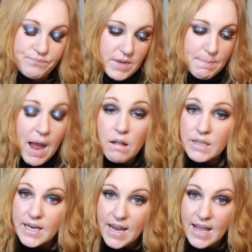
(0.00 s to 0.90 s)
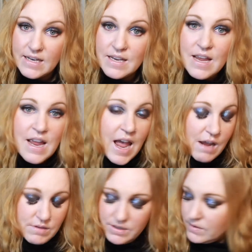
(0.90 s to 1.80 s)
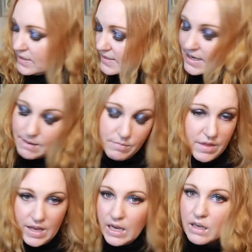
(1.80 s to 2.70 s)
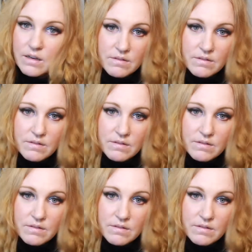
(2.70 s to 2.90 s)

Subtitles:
palette again, I would do the same thing,